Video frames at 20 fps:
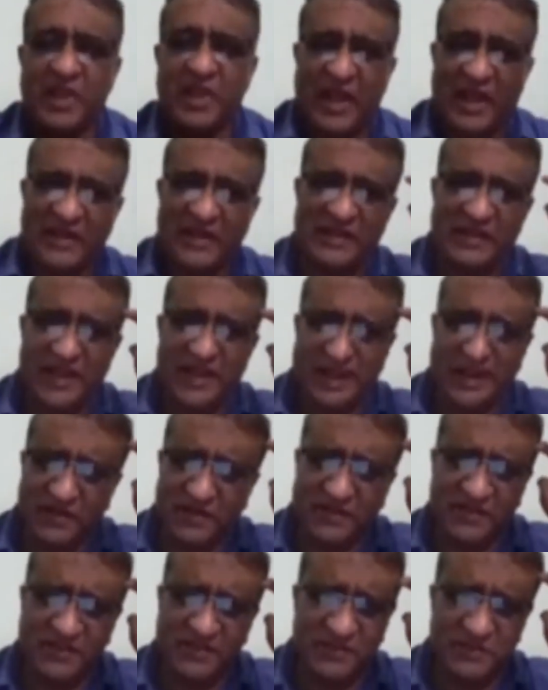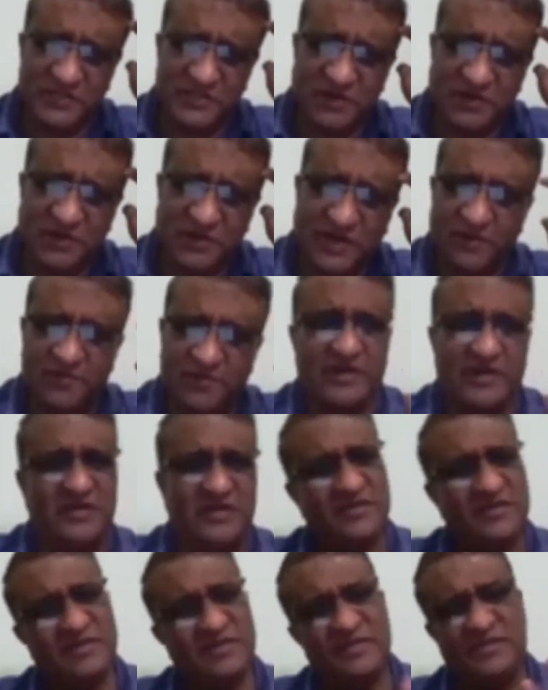At the end of the semester, what
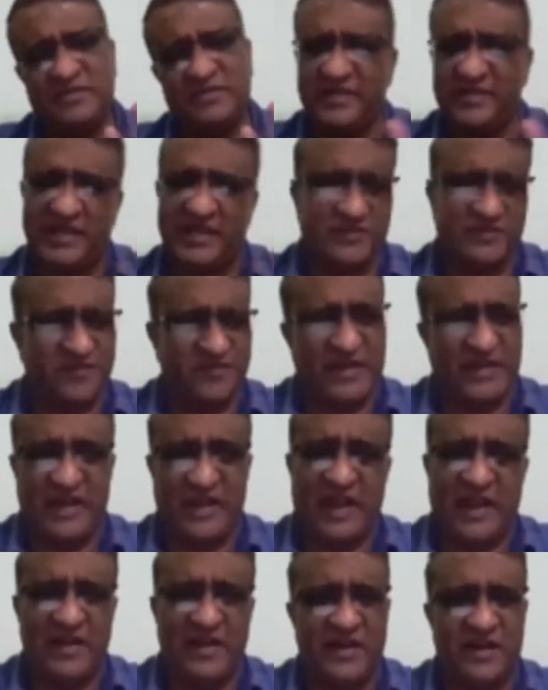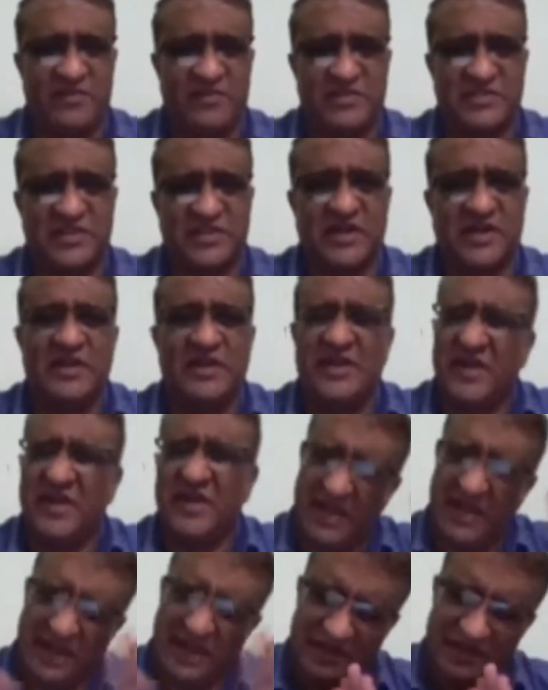happened? Yes, fine. Android was taught
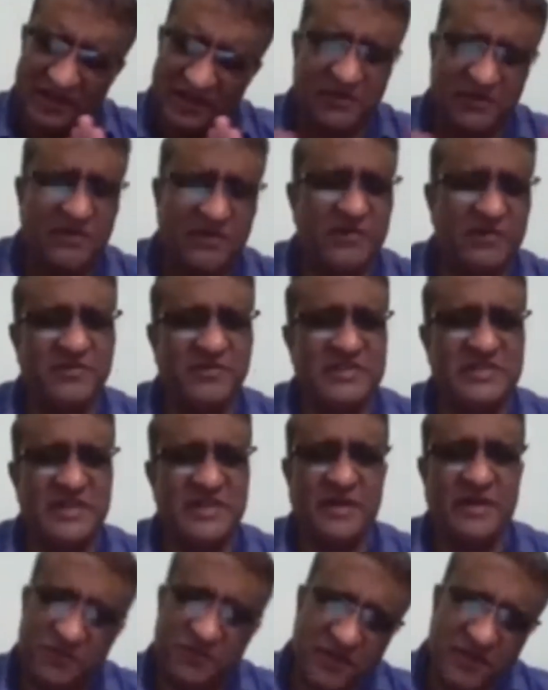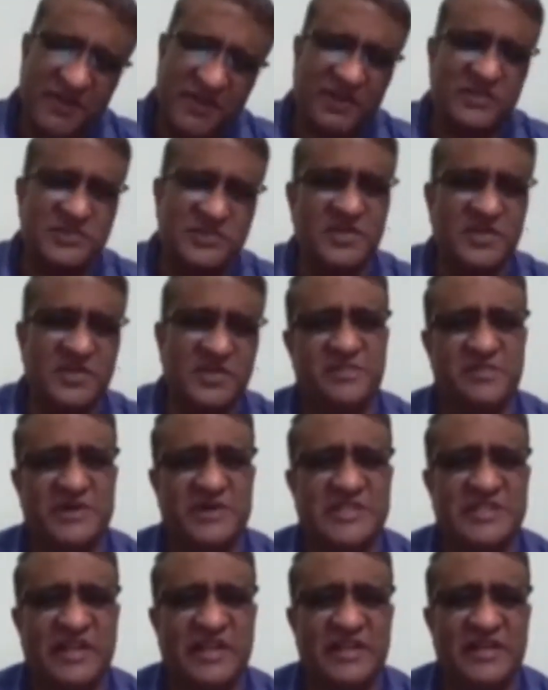and everybody was happy. We were also
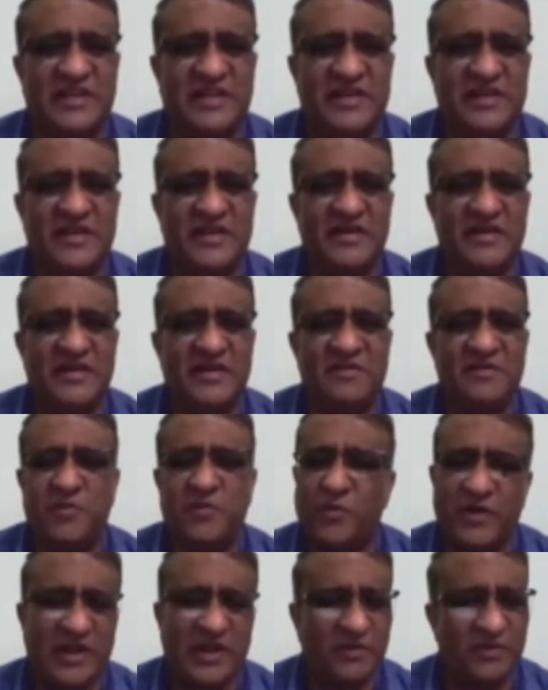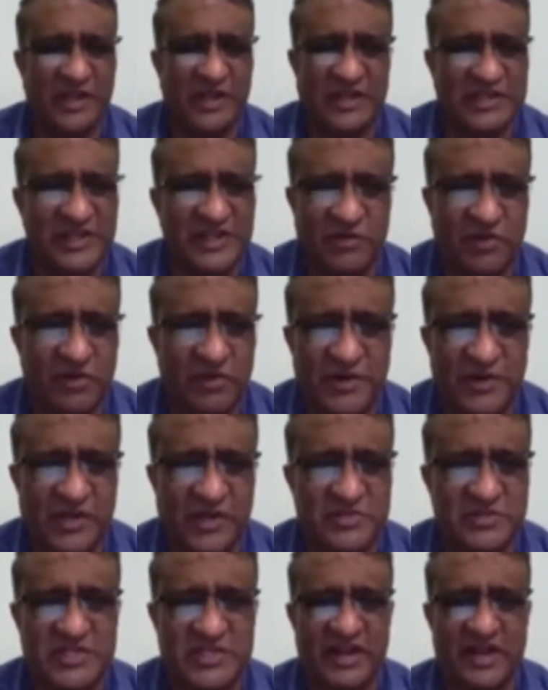experts in mobile application development
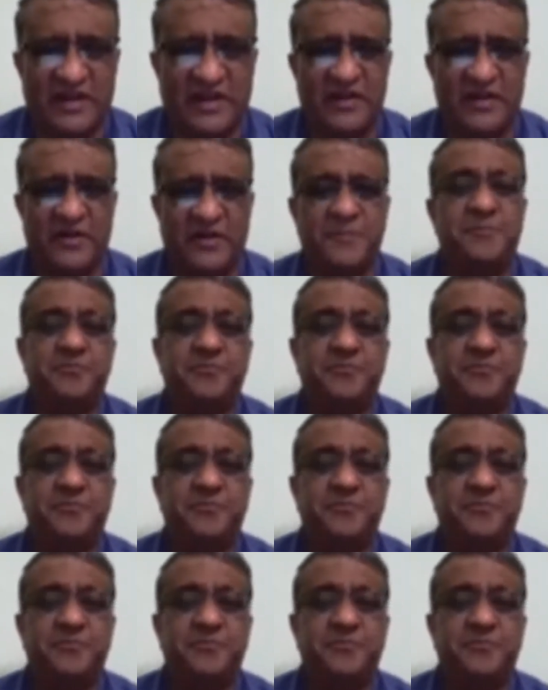using Android.